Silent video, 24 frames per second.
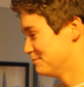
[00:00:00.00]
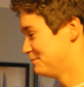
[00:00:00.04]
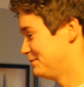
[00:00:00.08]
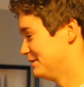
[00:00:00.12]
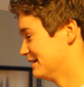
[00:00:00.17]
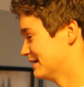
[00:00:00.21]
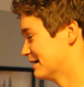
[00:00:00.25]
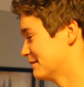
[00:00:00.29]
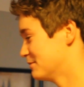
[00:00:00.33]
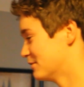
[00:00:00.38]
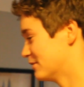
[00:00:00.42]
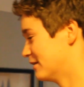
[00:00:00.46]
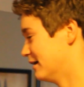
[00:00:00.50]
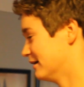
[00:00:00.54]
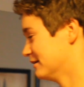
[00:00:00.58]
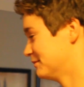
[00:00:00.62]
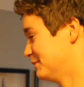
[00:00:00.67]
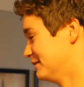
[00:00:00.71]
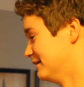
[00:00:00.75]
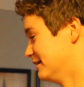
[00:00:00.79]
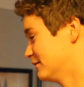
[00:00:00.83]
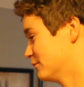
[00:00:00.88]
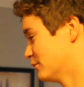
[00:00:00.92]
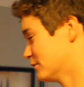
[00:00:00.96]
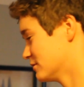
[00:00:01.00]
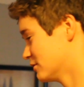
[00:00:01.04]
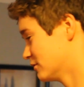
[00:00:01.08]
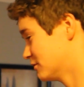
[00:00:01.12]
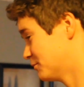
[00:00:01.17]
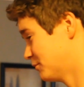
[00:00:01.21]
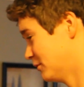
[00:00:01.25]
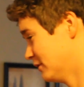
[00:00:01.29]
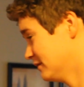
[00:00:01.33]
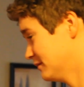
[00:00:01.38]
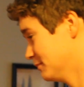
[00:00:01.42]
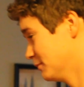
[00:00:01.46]
Beating up your husband is one of those
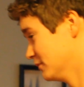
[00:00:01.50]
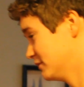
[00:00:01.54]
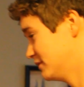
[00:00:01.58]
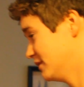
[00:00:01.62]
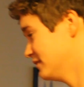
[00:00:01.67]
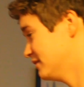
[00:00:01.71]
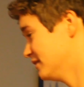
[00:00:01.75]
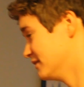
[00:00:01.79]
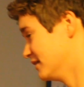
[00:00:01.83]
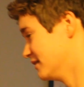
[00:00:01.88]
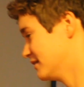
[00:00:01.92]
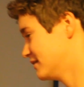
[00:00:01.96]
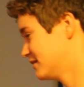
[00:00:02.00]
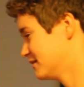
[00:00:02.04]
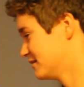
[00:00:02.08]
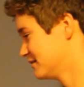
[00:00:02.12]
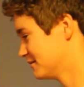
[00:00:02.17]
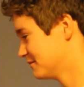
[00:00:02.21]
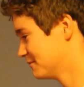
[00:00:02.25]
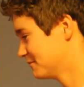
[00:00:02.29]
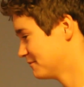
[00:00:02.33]
principles, isn't it?